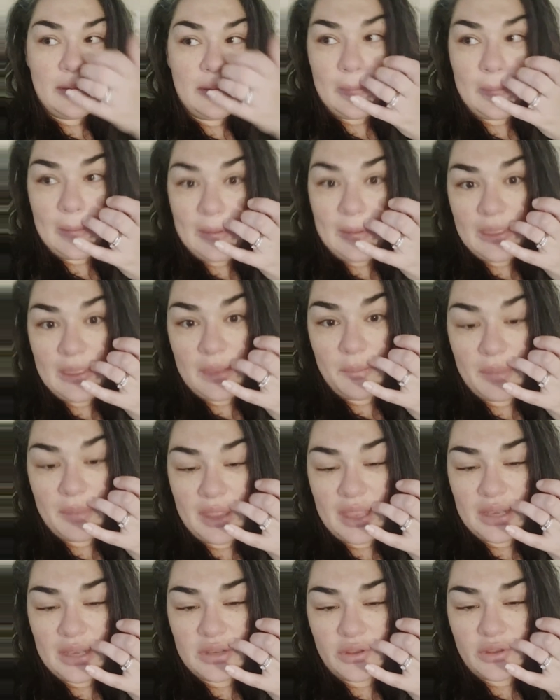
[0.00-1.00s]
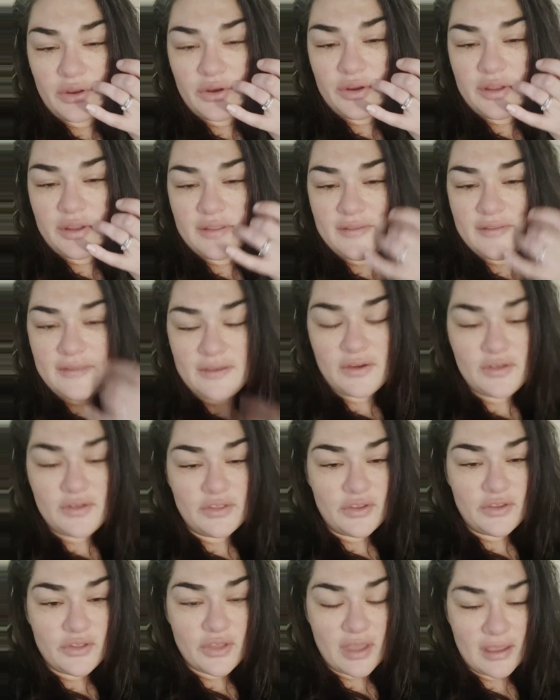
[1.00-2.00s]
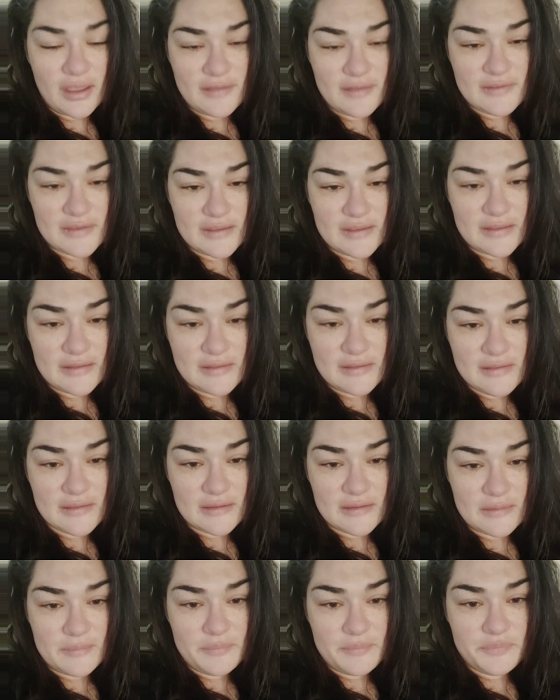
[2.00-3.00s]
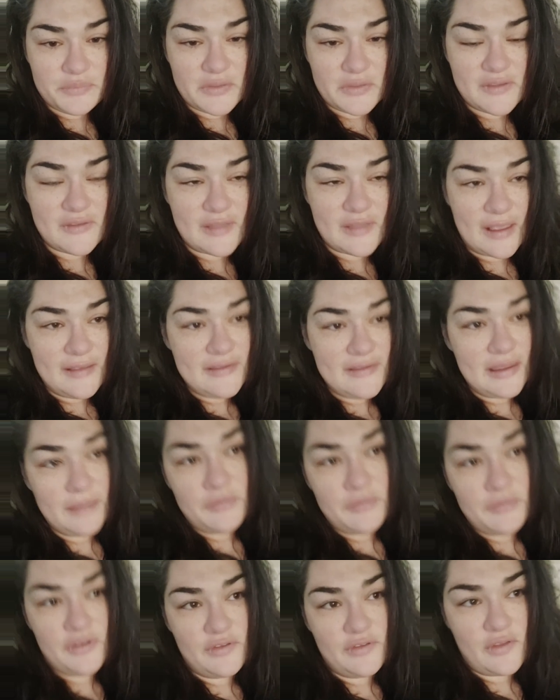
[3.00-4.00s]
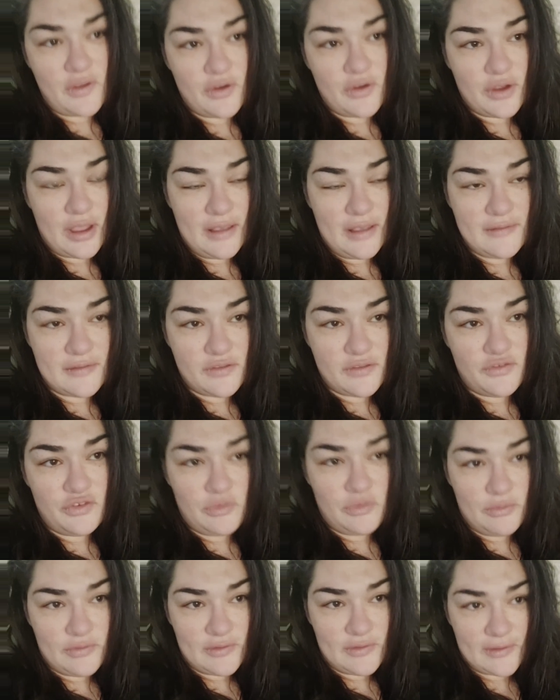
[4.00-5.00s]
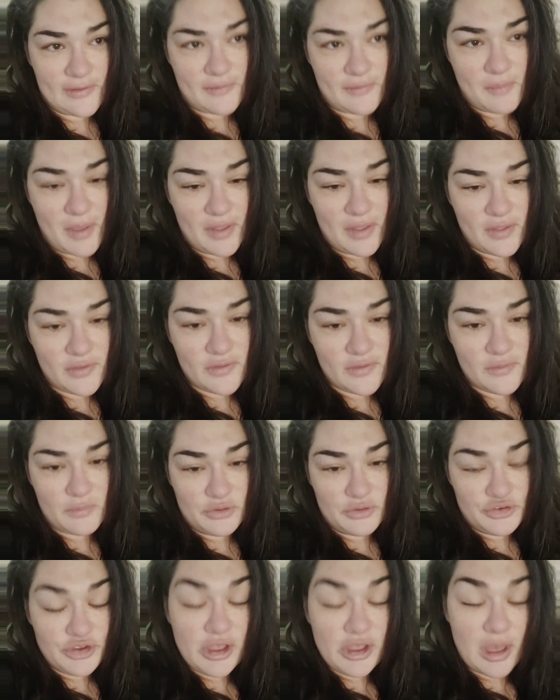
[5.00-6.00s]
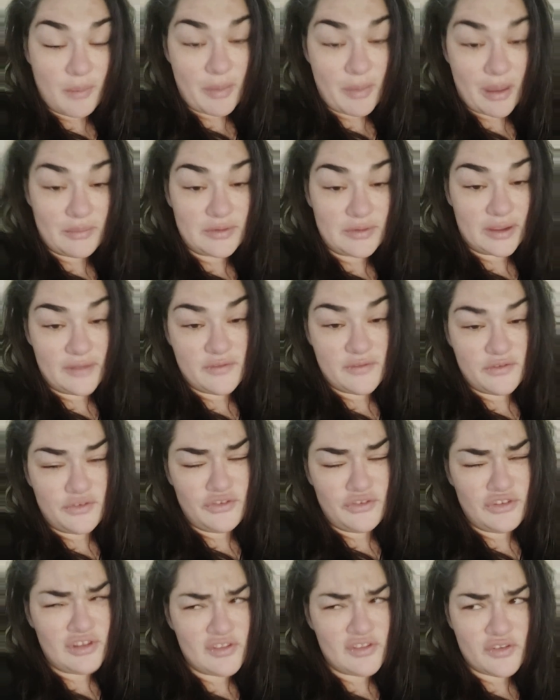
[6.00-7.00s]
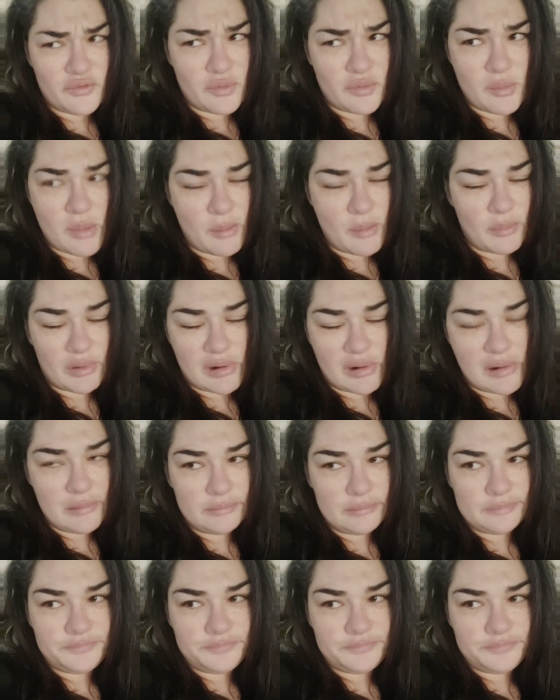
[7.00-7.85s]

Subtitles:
And then my daughter can see her little cousins, and because the last time she saw her cousins, she was 6 months when she got baptized, so she doesn't remember.